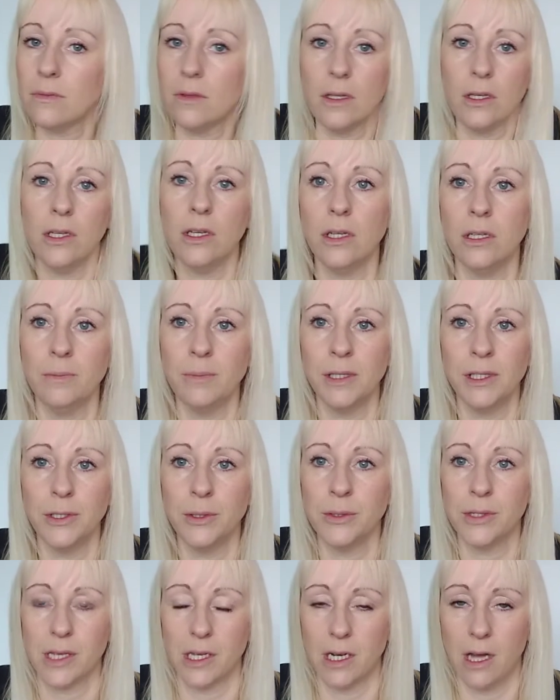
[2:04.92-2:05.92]
you're going to be
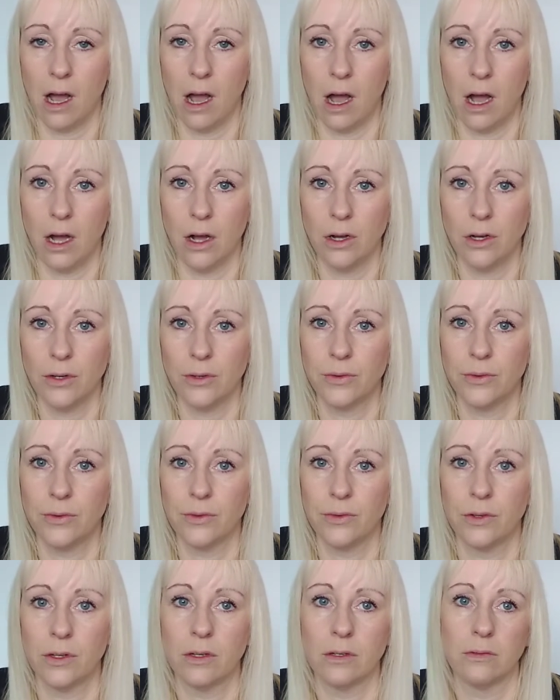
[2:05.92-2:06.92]
losing 1,
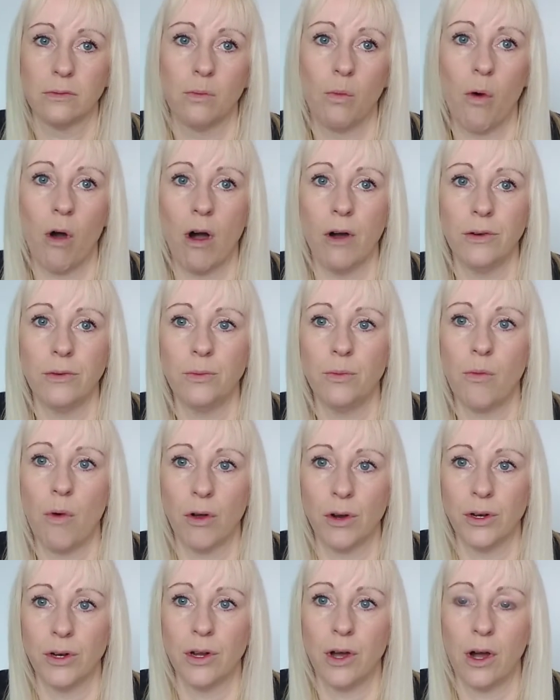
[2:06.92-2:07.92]

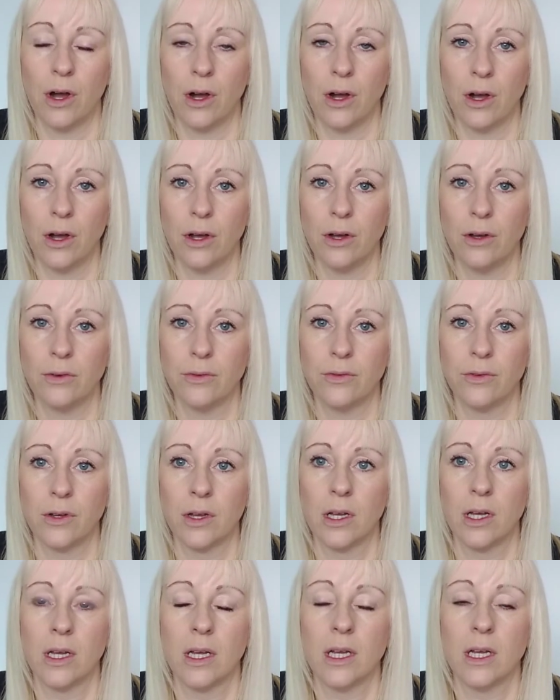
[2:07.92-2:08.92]
1.5,
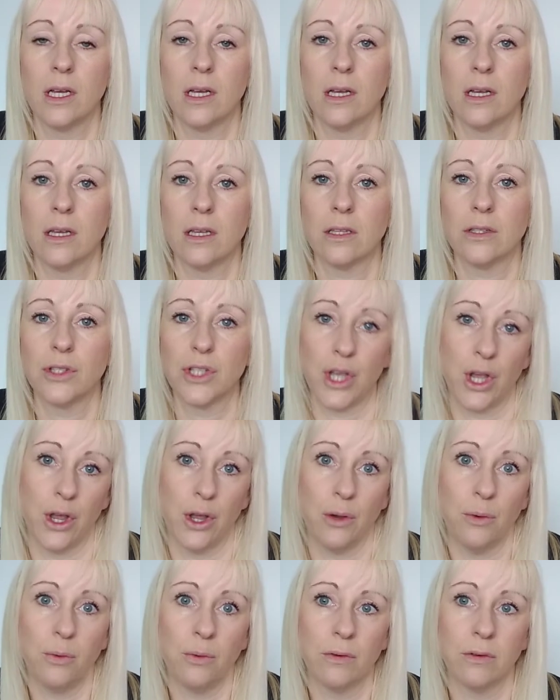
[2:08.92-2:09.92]

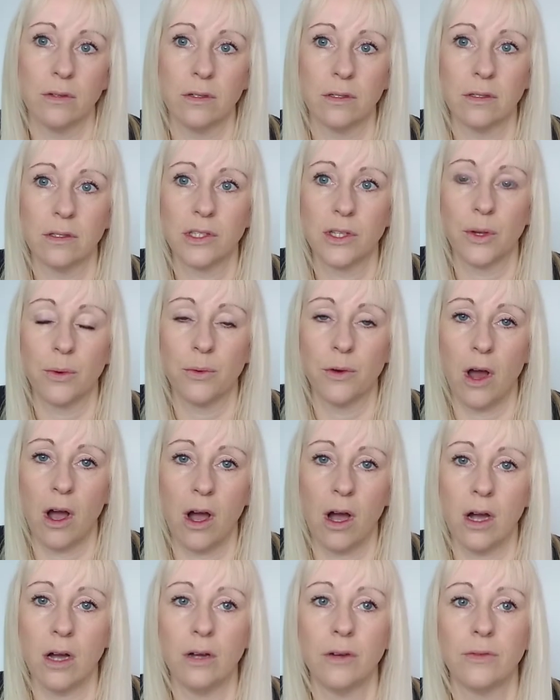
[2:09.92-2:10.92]
2,
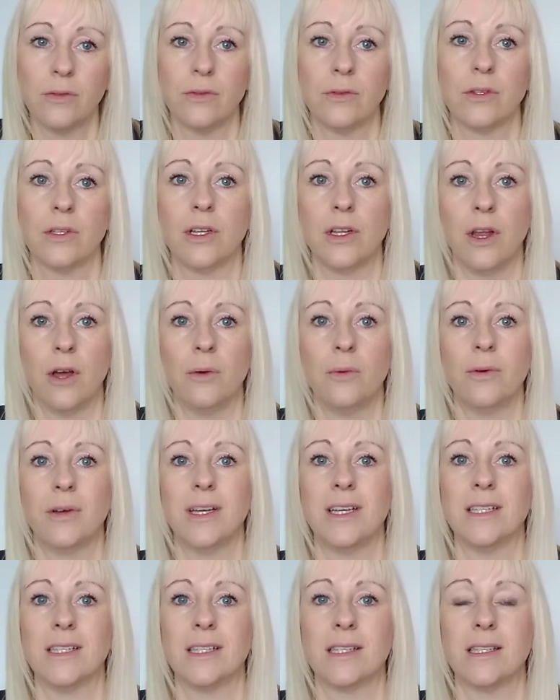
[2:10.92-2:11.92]
2.5. You know,
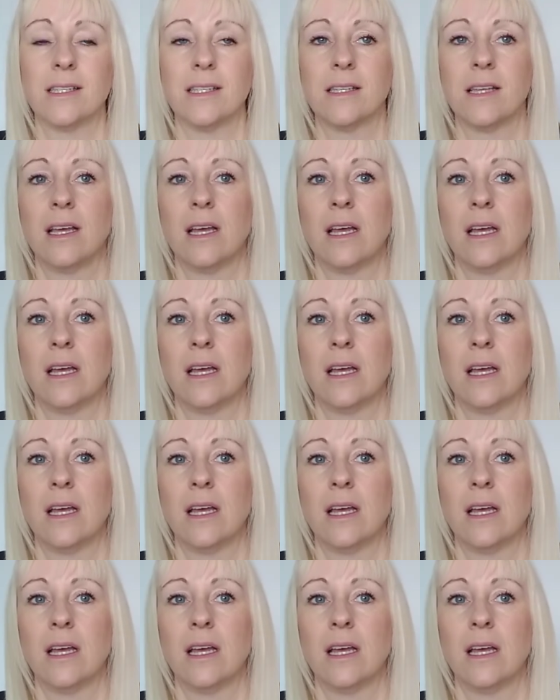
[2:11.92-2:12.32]
it's,